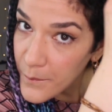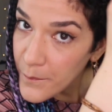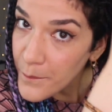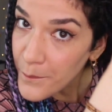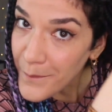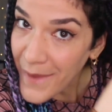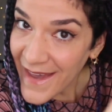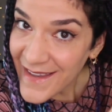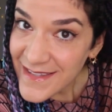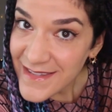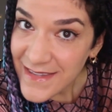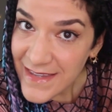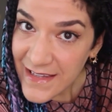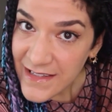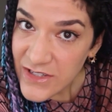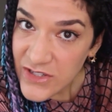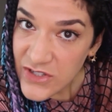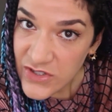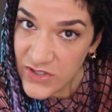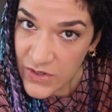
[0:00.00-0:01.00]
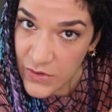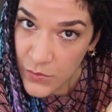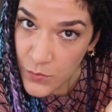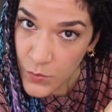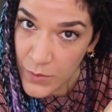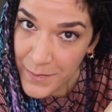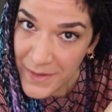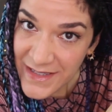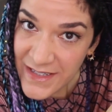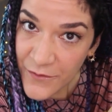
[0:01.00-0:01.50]
best thing to do
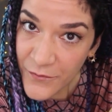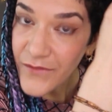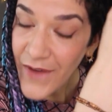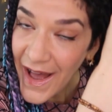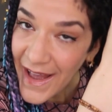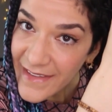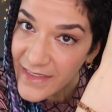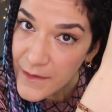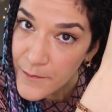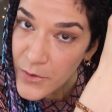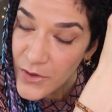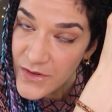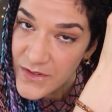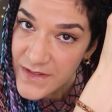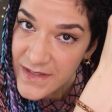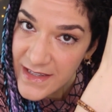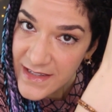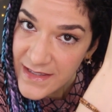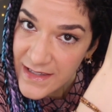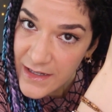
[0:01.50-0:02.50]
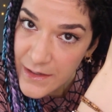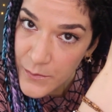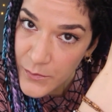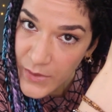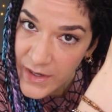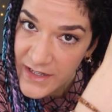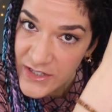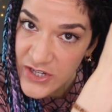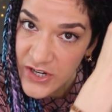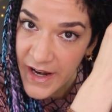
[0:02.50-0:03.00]
would be to find the person that's going to
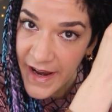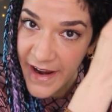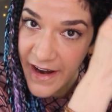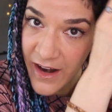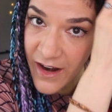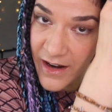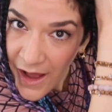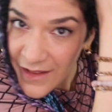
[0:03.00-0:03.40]
braid your hair.